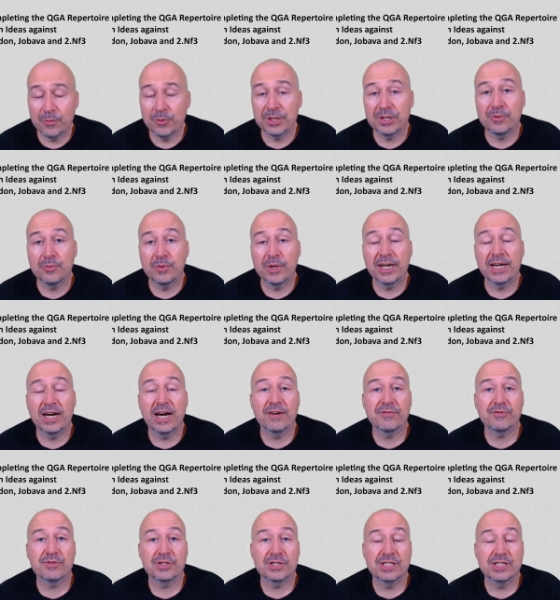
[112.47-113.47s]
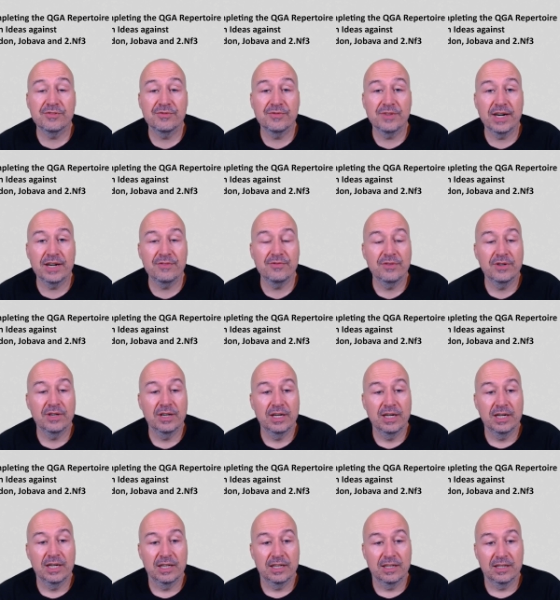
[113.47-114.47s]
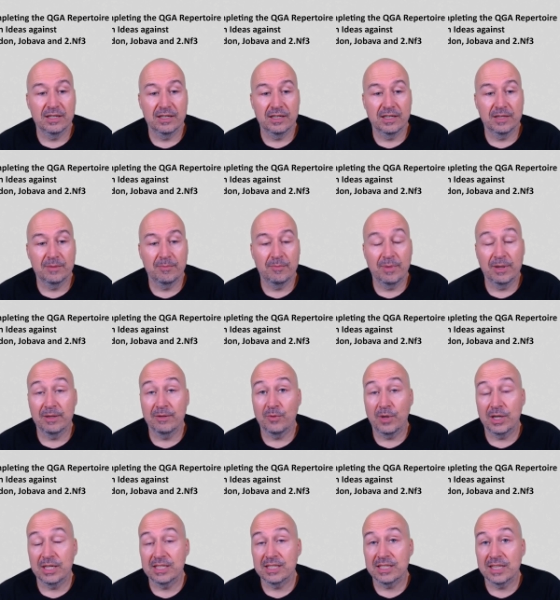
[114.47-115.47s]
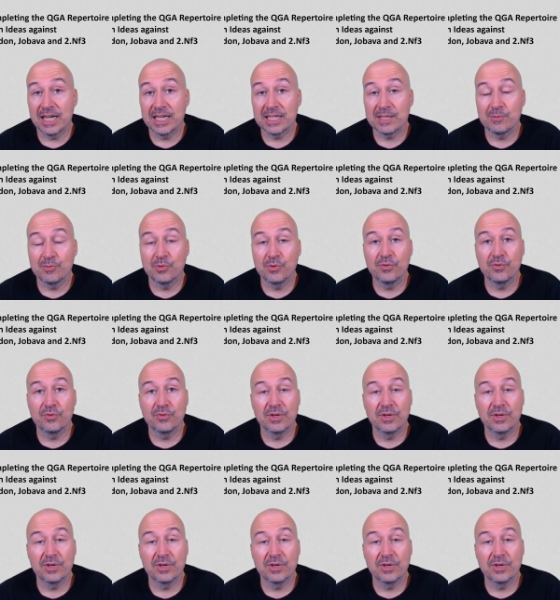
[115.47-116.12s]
where after c5 White's last move